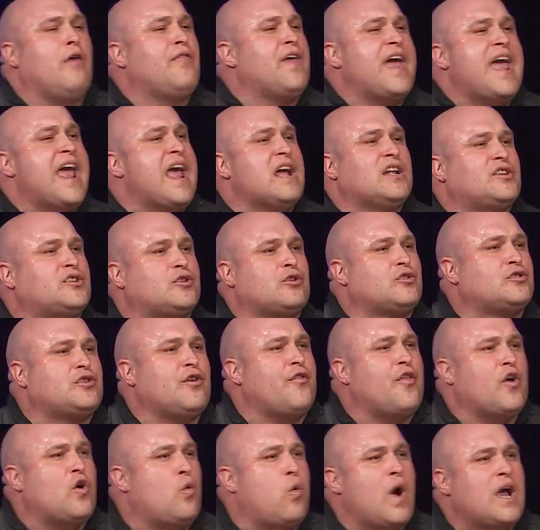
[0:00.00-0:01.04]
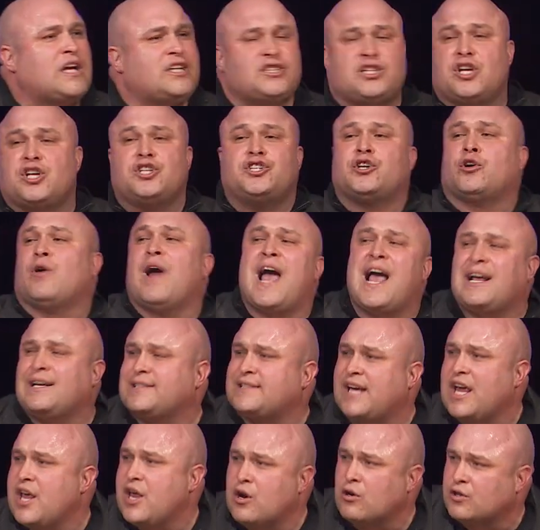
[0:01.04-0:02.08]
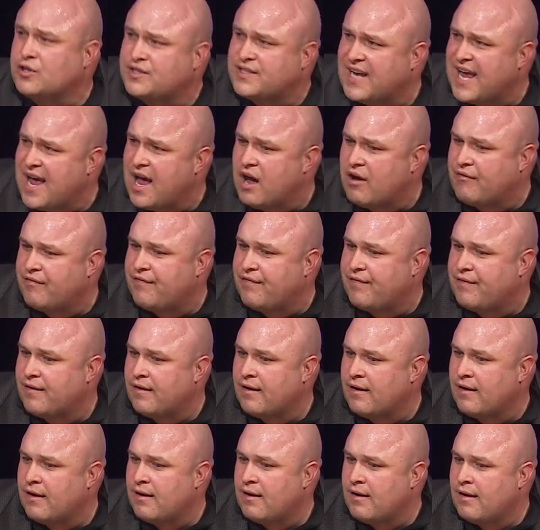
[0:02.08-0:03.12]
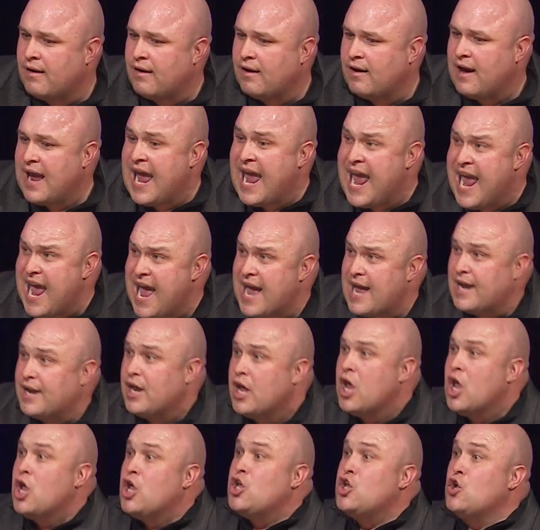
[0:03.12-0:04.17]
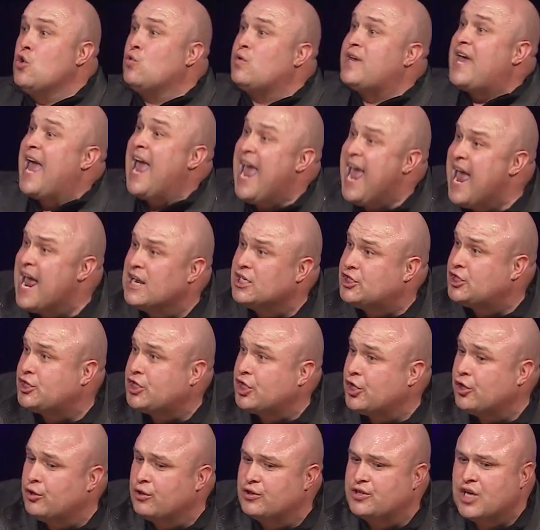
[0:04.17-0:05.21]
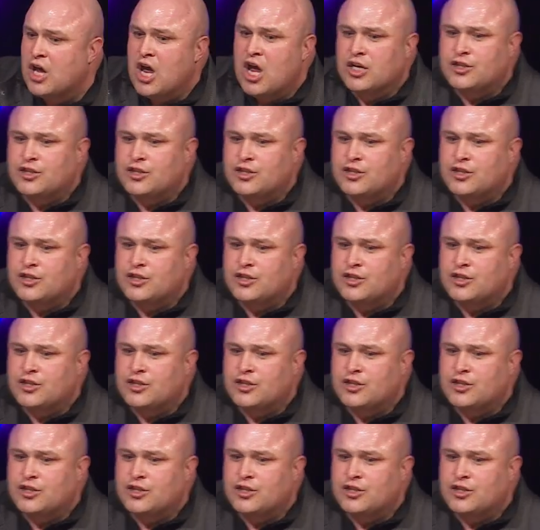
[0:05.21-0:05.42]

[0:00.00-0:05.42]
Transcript: the answers to the questions you're asking yourself. And you can choose